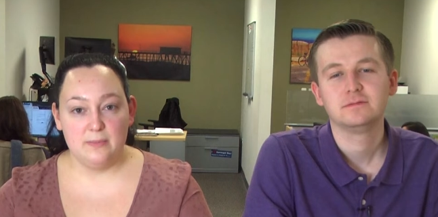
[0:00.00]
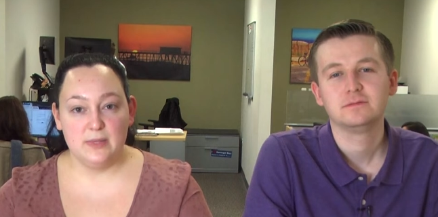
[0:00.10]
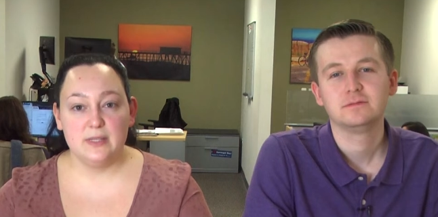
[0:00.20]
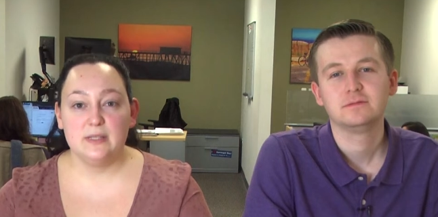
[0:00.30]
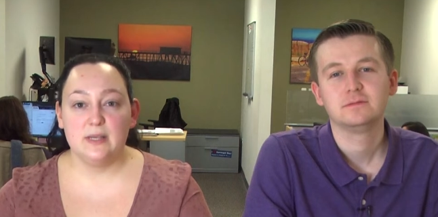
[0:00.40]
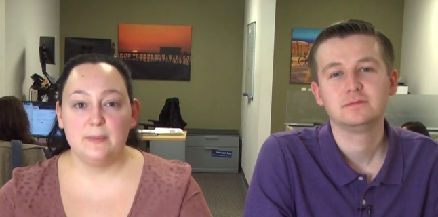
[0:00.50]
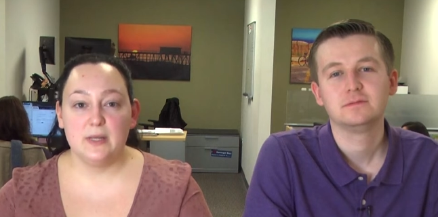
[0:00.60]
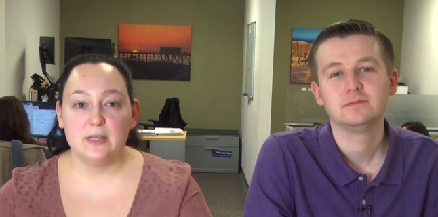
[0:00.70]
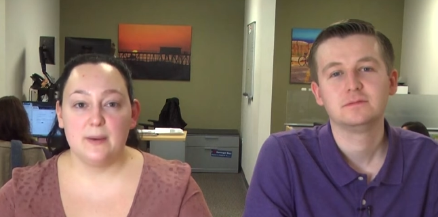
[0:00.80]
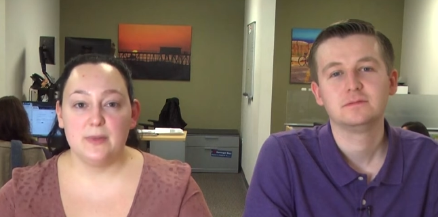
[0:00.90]

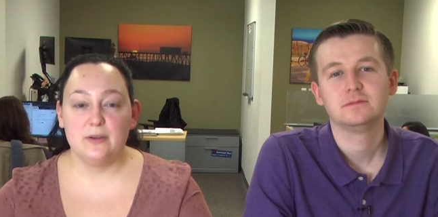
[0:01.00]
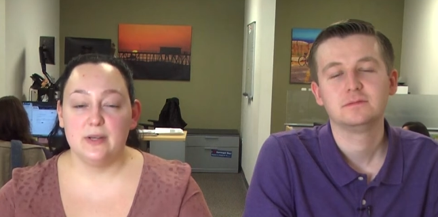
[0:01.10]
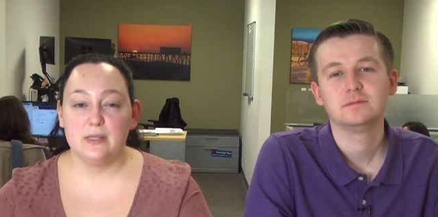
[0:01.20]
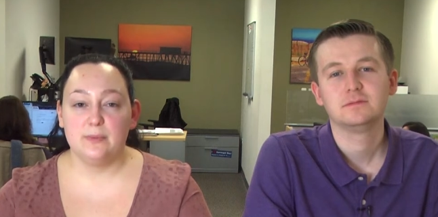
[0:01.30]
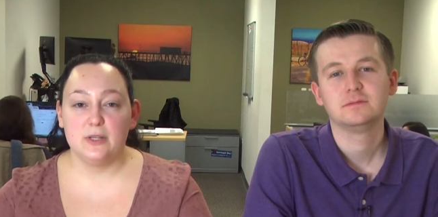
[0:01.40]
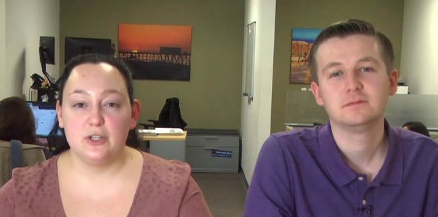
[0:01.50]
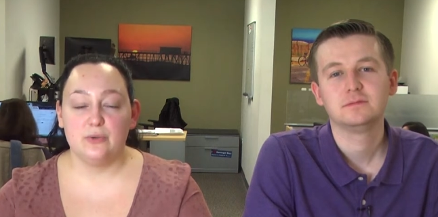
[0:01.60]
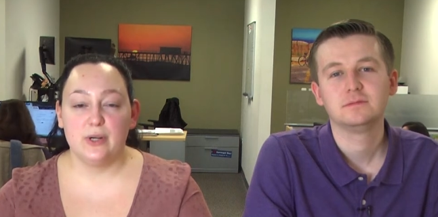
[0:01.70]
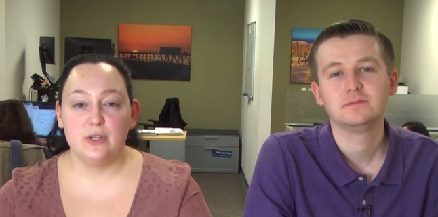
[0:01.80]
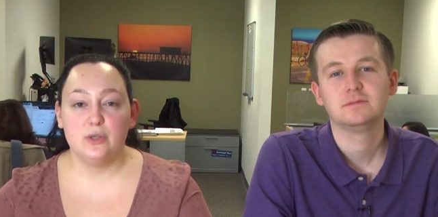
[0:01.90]
Speaker 1: Mississippi topped the list by
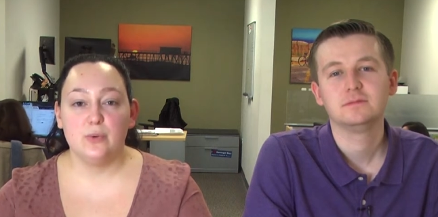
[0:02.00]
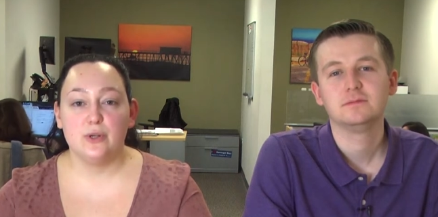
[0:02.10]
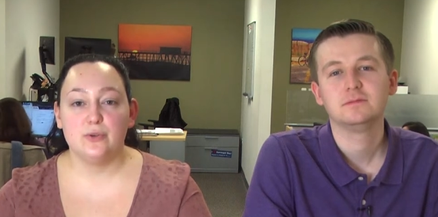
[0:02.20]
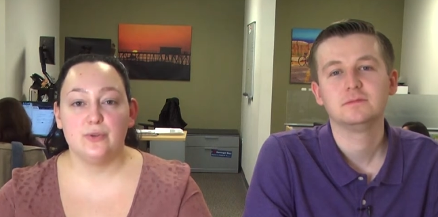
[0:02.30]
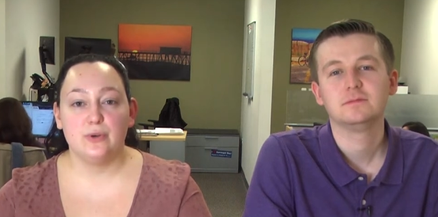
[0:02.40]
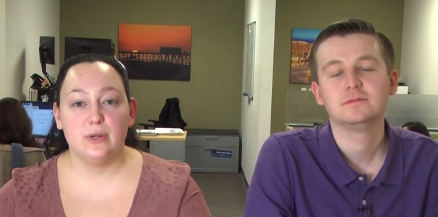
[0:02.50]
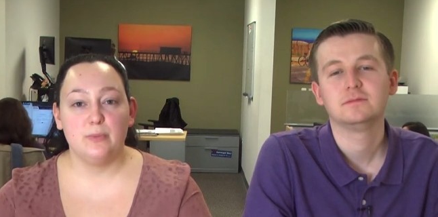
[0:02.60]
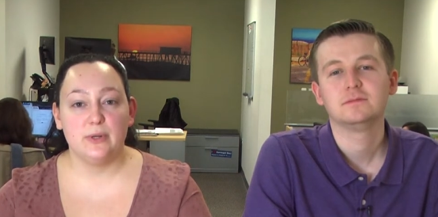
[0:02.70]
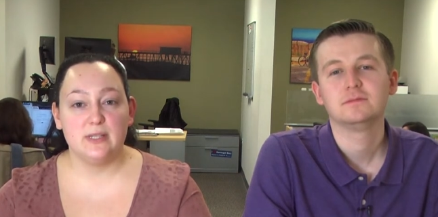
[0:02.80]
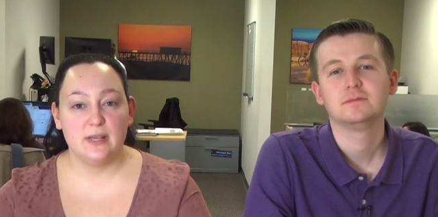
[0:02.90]
generating
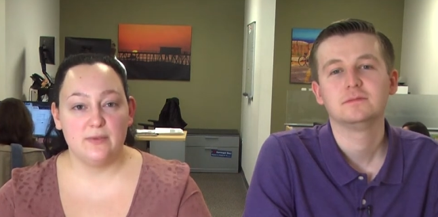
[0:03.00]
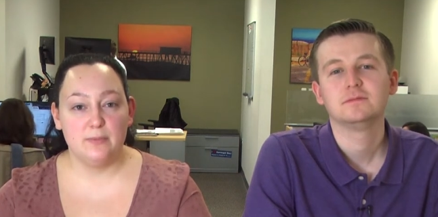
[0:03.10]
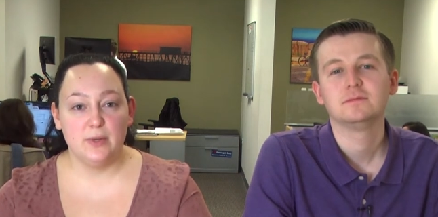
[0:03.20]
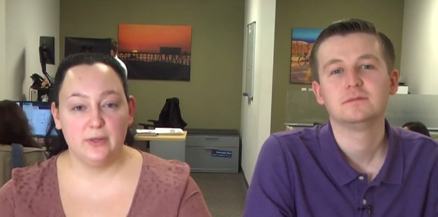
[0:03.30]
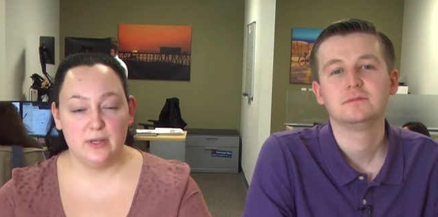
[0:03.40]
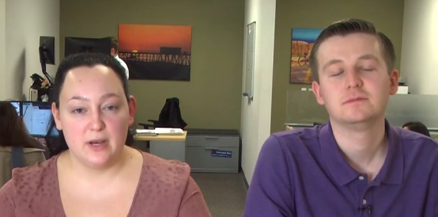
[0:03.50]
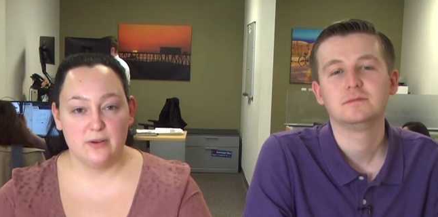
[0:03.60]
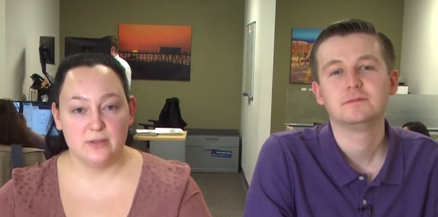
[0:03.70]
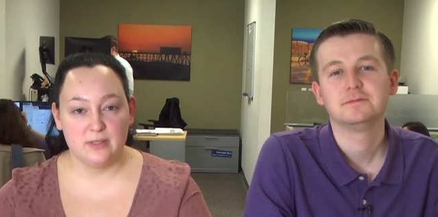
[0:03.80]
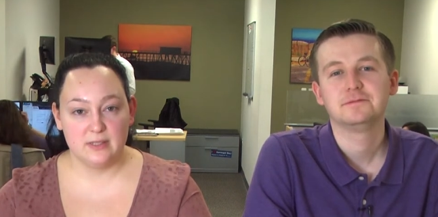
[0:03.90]
$230.7 million
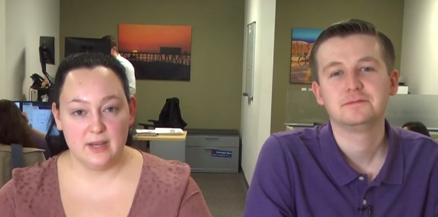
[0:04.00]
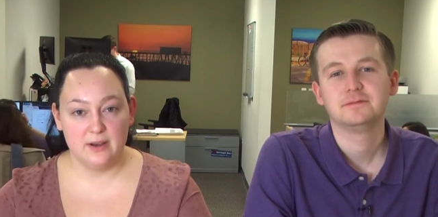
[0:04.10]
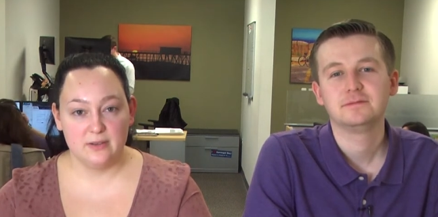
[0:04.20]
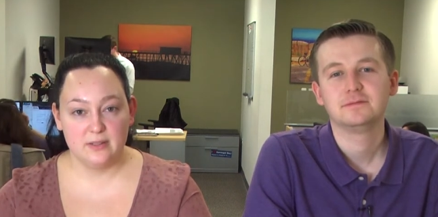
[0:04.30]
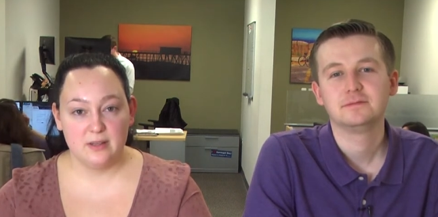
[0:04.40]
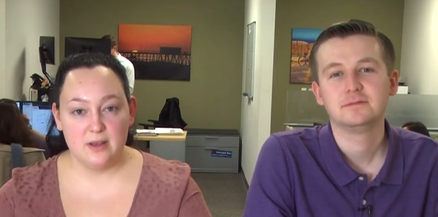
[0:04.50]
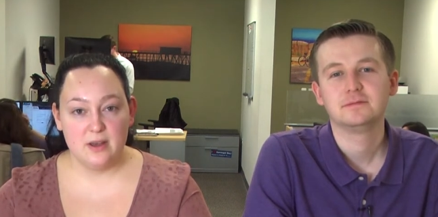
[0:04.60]
in sales.